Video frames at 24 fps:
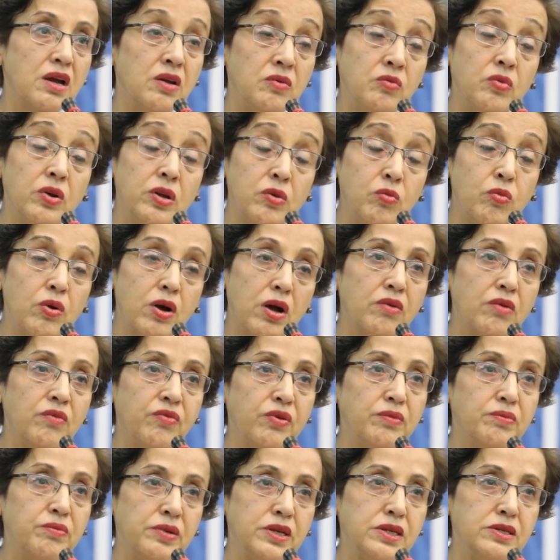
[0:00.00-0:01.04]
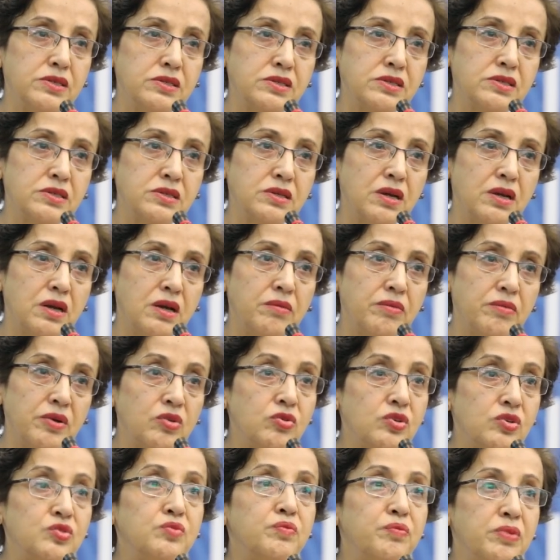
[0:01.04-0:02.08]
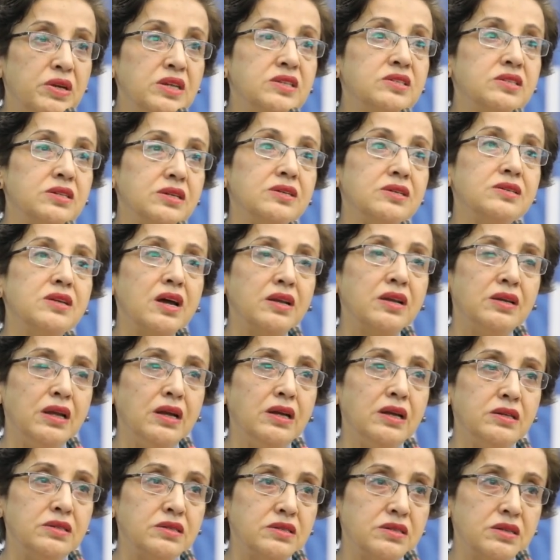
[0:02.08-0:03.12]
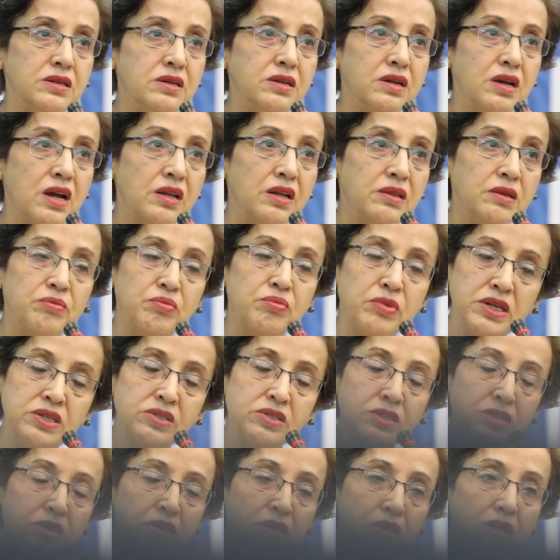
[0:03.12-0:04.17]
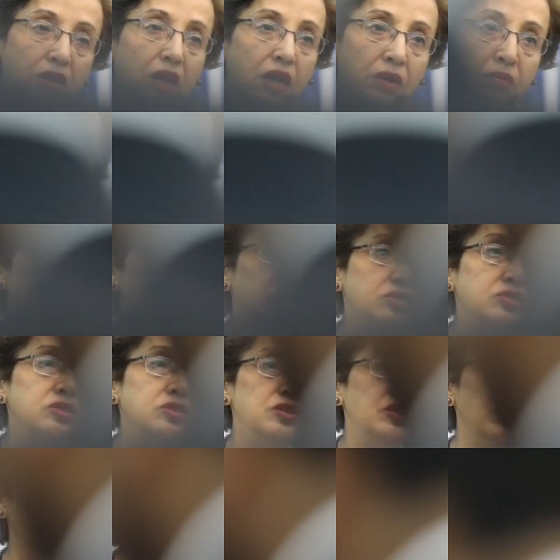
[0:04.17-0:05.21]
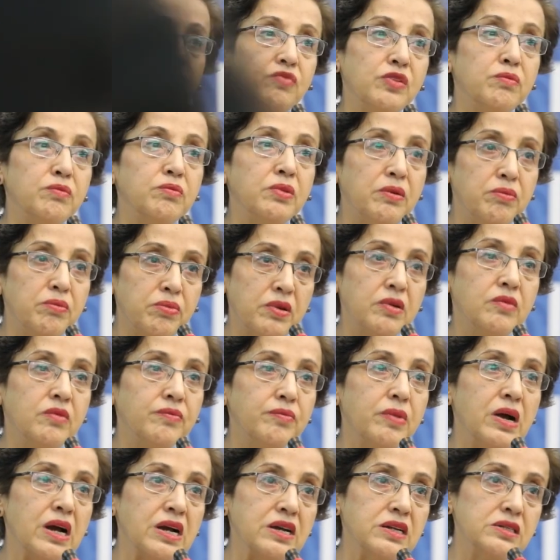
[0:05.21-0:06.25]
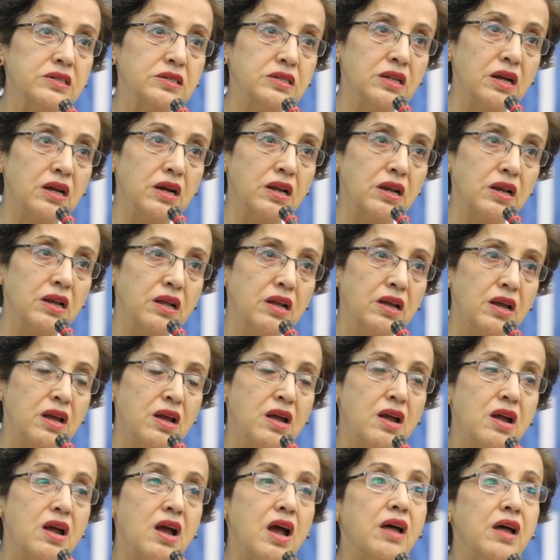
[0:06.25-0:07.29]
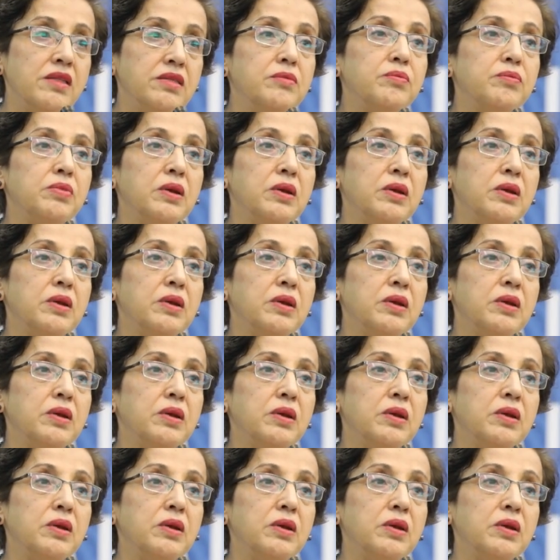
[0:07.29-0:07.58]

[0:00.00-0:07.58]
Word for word: and will work for peace because peace is our need and the peace and peace is the need of the people of Pakistan and the